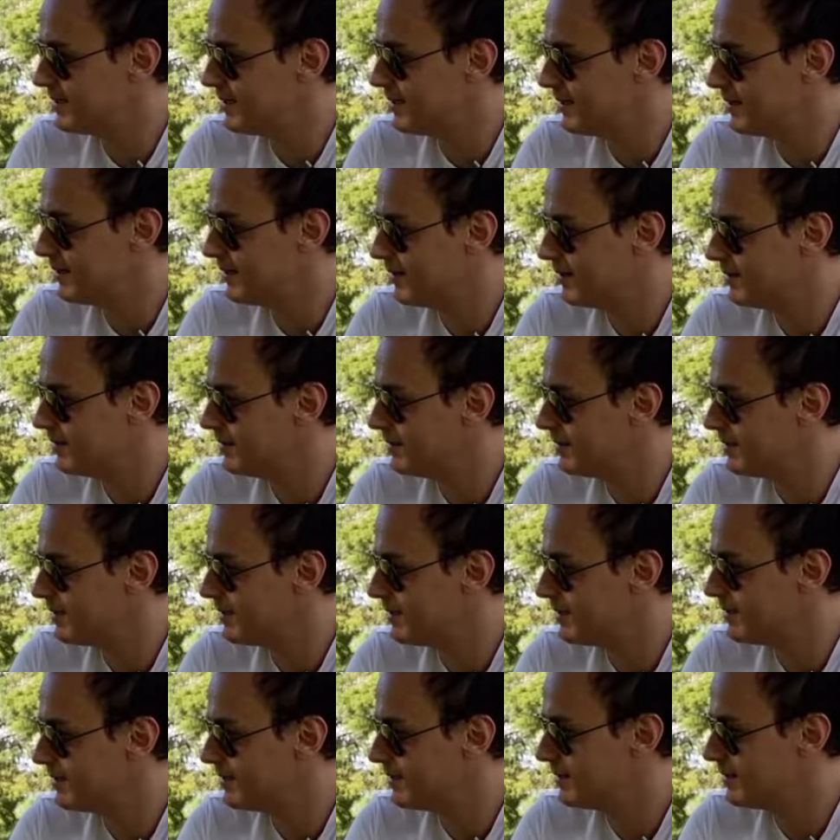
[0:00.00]
there.
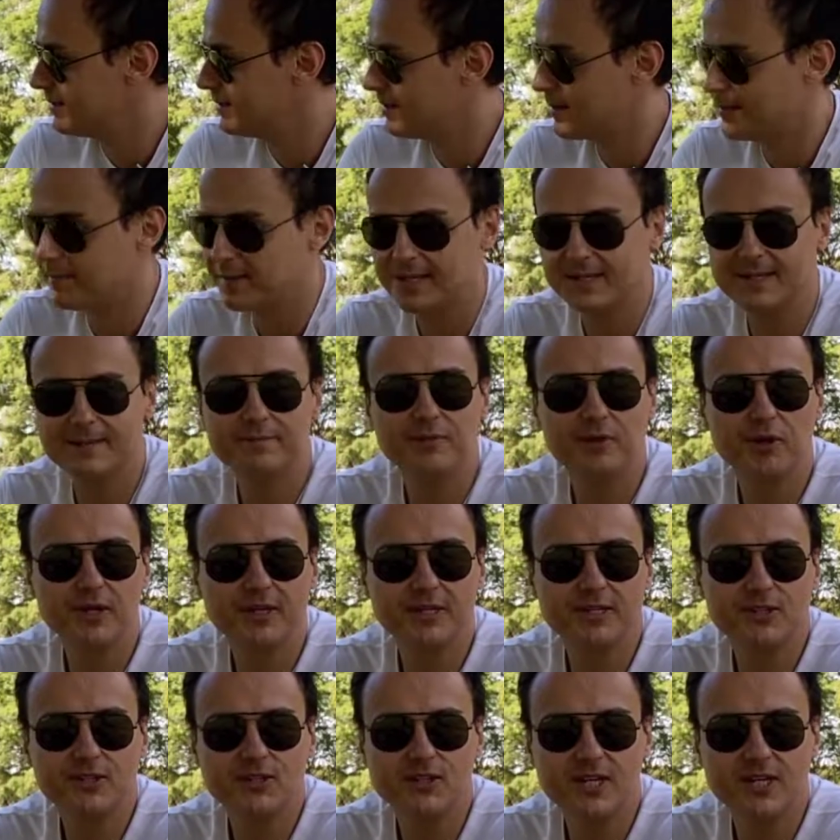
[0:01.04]
And uh, I mean, the
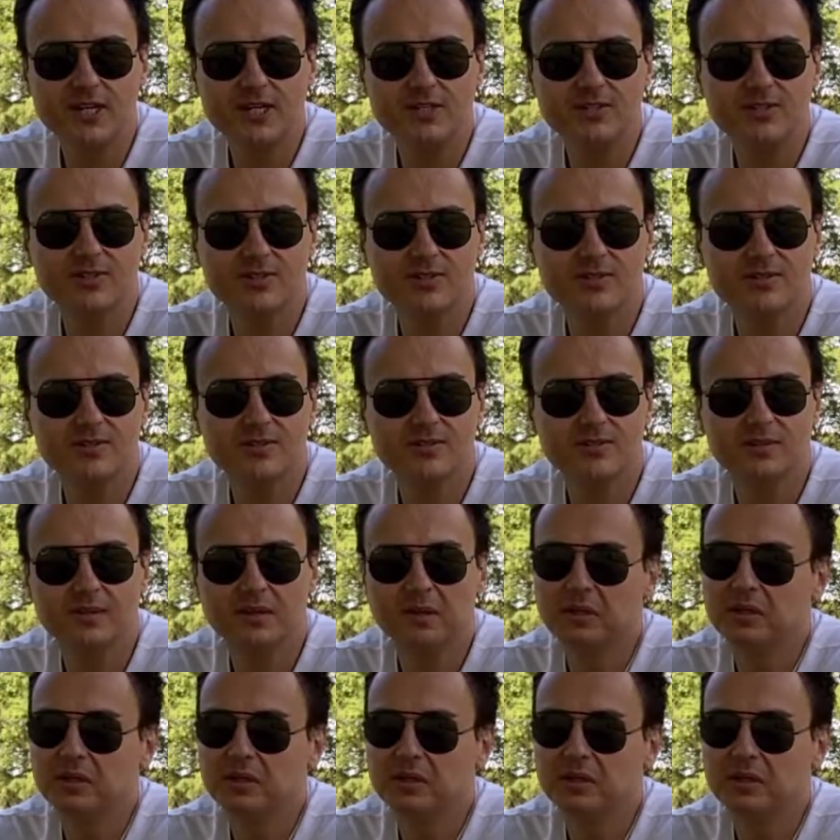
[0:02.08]
market changes.